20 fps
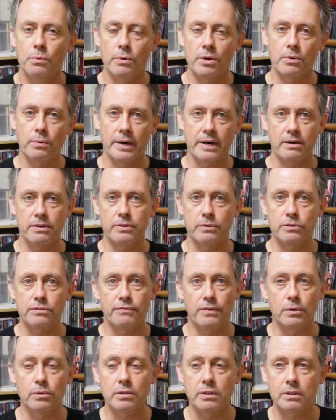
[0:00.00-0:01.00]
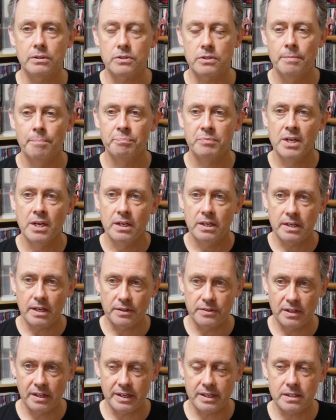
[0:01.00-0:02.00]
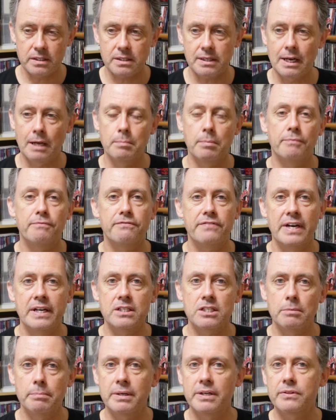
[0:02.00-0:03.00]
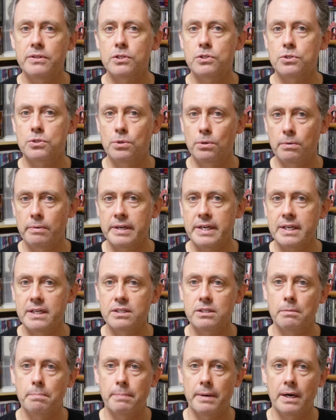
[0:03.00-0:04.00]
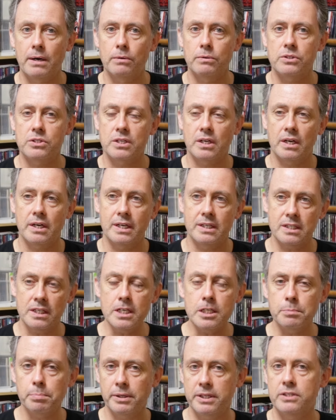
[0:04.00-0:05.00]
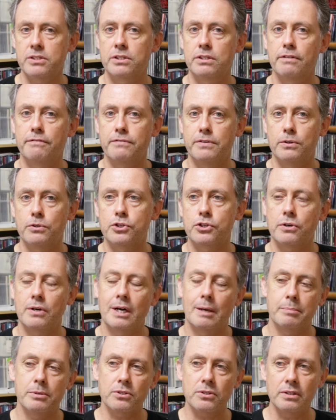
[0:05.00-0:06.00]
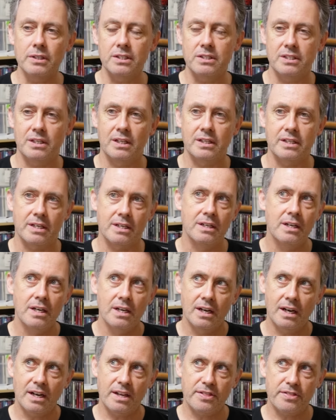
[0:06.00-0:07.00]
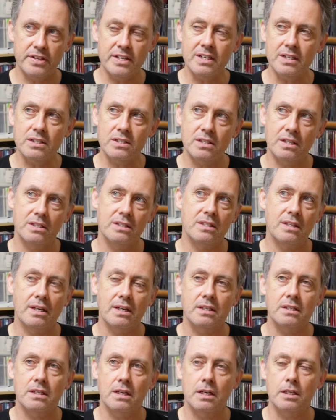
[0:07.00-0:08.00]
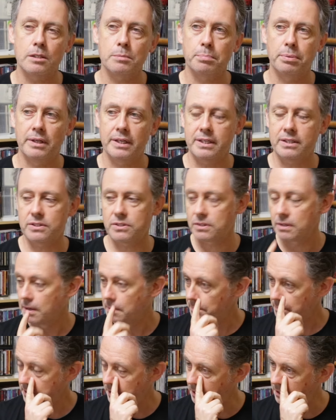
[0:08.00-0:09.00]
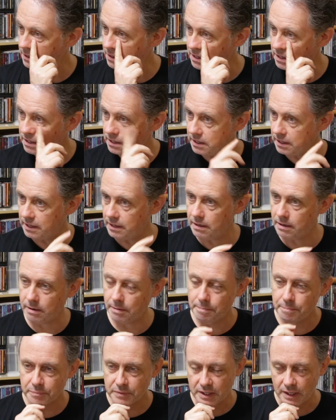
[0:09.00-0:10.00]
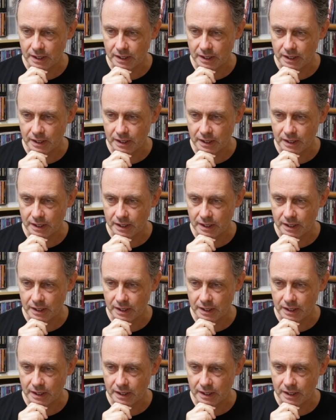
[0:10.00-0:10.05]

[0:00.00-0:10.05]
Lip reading: require those vocals. Now the latest album, Phantoma, the story is about, it takes place in the future, and I'm just going to tell you, I think it says that it takes place in the year